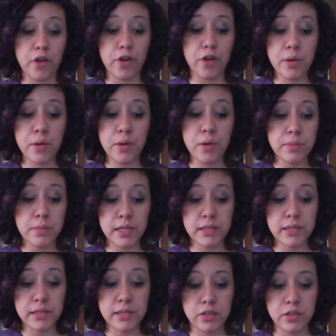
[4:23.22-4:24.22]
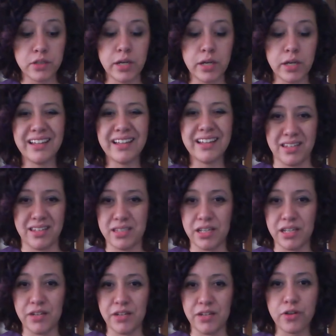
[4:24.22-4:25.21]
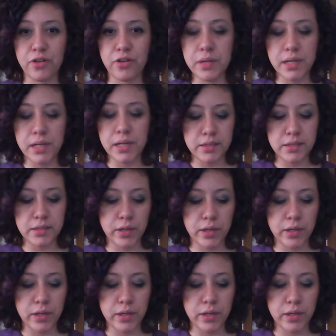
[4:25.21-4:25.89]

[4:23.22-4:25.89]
foamy when you mix it, so you gotta let it sit for a few minutes.